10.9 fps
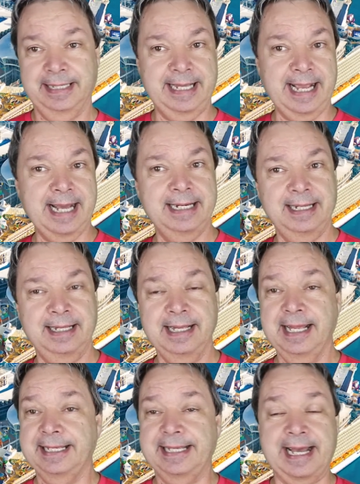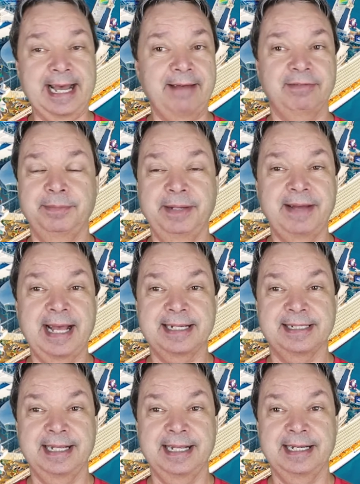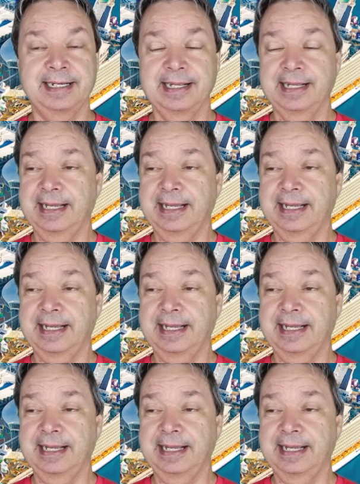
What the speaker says: Canada, you have to be vaccinated.